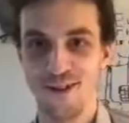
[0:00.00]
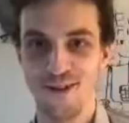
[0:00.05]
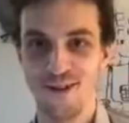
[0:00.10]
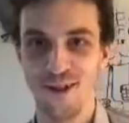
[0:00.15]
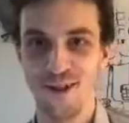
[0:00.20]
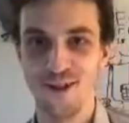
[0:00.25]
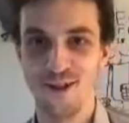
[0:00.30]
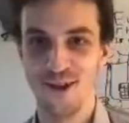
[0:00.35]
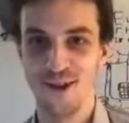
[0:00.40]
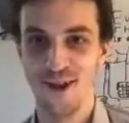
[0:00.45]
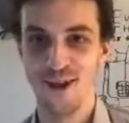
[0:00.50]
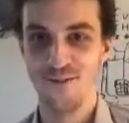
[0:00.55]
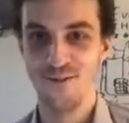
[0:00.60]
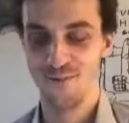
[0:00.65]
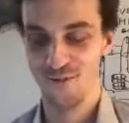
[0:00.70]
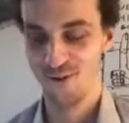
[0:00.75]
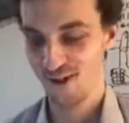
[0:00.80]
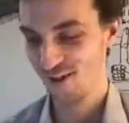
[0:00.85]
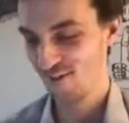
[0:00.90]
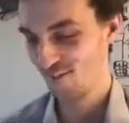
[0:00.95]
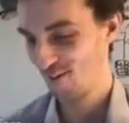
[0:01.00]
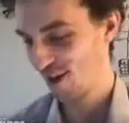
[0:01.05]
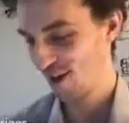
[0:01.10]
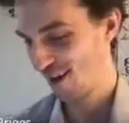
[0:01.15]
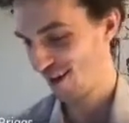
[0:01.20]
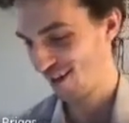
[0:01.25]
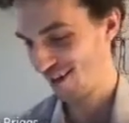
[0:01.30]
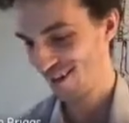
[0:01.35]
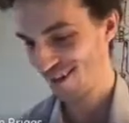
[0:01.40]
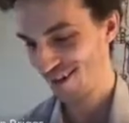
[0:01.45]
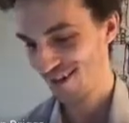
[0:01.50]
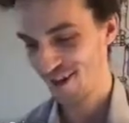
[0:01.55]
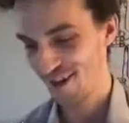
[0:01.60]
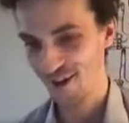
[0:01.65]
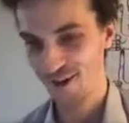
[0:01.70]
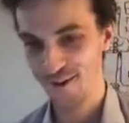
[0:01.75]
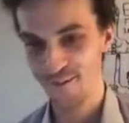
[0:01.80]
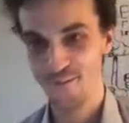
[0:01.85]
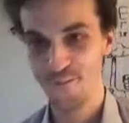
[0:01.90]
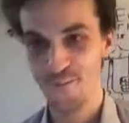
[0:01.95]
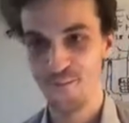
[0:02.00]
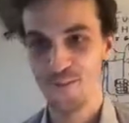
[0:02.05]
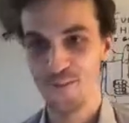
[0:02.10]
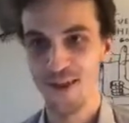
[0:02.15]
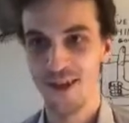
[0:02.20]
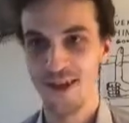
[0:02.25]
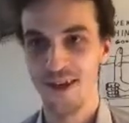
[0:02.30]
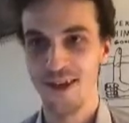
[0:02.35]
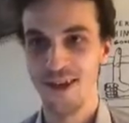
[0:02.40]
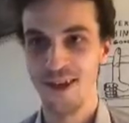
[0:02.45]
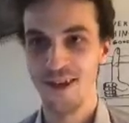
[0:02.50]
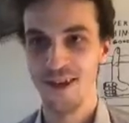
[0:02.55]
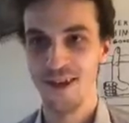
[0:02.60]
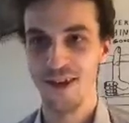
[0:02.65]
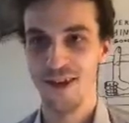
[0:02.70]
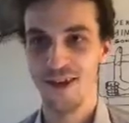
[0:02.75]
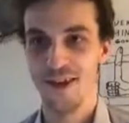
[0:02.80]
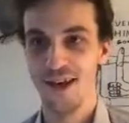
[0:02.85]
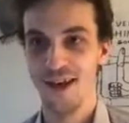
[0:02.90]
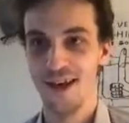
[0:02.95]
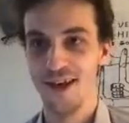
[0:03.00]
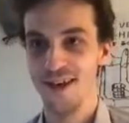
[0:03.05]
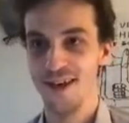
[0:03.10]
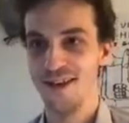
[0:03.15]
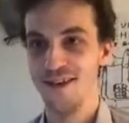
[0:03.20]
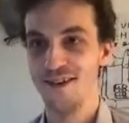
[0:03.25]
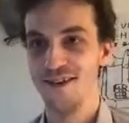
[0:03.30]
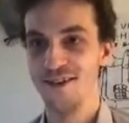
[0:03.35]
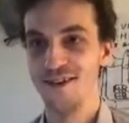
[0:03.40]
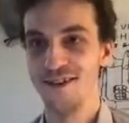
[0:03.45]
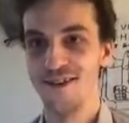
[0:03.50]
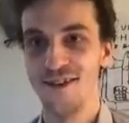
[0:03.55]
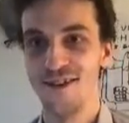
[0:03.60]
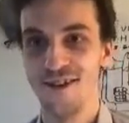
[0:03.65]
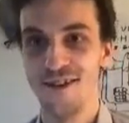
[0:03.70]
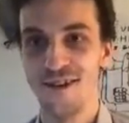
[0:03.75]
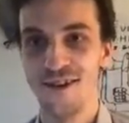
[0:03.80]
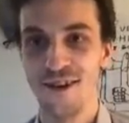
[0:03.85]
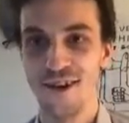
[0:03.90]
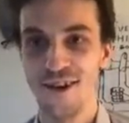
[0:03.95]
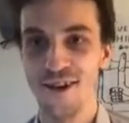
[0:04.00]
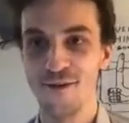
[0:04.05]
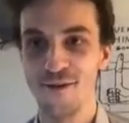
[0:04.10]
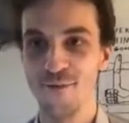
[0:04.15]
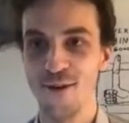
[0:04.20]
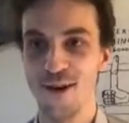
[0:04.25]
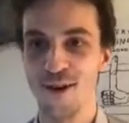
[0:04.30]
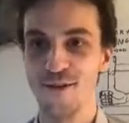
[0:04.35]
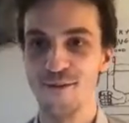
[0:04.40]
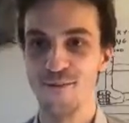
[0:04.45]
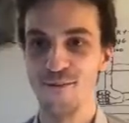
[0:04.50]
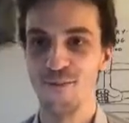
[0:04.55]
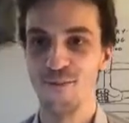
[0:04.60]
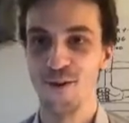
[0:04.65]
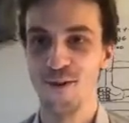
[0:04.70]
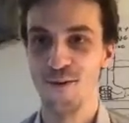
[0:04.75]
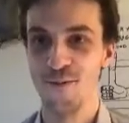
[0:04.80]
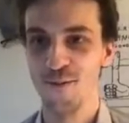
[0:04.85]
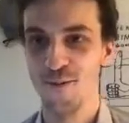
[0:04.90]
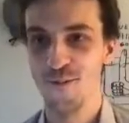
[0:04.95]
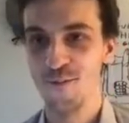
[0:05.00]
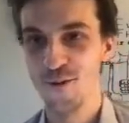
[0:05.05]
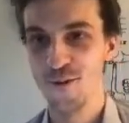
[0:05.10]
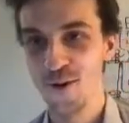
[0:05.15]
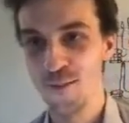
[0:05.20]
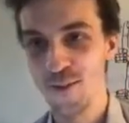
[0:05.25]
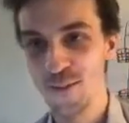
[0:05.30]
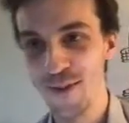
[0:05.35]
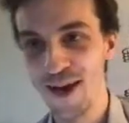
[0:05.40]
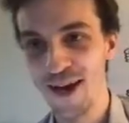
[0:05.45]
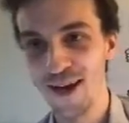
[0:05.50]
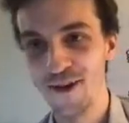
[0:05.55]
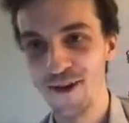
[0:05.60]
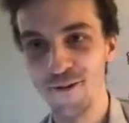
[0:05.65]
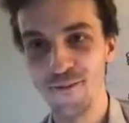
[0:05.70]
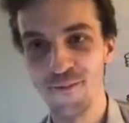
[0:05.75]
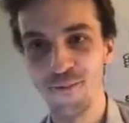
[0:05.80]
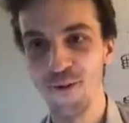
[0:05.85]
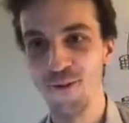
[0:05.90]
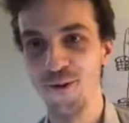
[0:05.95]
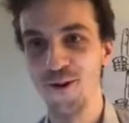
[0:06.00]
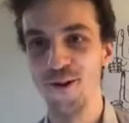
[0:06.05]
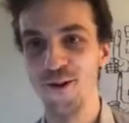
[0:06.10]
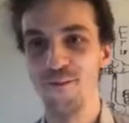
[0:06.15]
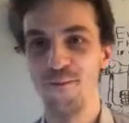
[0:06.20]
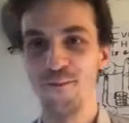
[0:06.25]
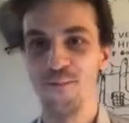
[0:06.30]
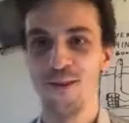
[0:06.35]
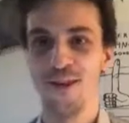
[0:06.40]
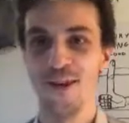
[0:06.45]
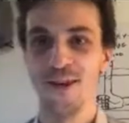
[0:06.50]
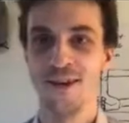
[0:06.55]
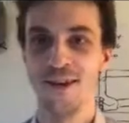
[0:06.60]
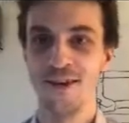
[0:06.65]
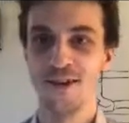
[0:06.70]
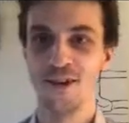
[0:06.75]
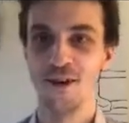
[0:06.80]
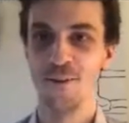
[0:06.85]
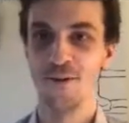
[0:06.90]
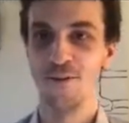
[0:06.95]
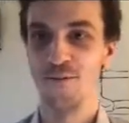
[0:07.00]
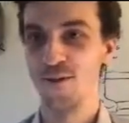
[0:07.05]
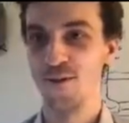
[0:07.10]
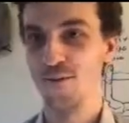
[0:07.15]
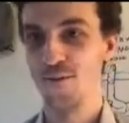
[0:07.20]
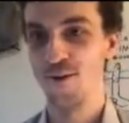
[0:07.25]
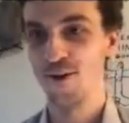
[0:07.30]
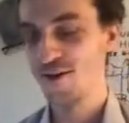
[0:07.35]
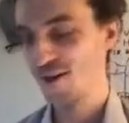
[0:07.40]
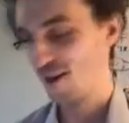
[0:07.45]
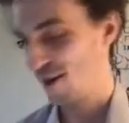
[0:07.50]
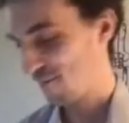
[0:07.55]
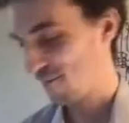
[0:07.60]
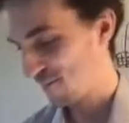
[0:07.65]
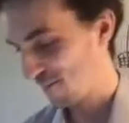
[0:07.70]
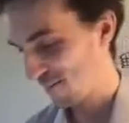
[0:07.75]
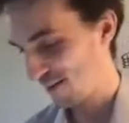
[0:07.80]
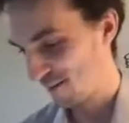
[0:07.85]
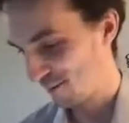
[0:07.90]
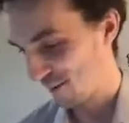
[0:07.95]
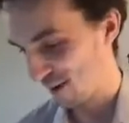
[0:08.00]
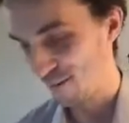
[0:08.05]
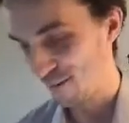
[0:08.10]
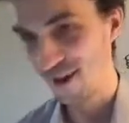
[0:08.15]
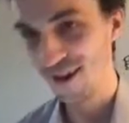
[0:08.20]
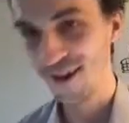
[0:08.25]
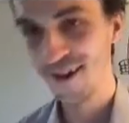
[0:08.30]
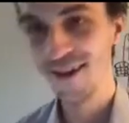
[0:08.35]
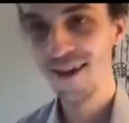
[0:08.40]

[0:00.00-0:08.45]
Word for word: Thanks again for the invite. Um, and I guess thanks for everyone for coming back or coming for the first time, maybe.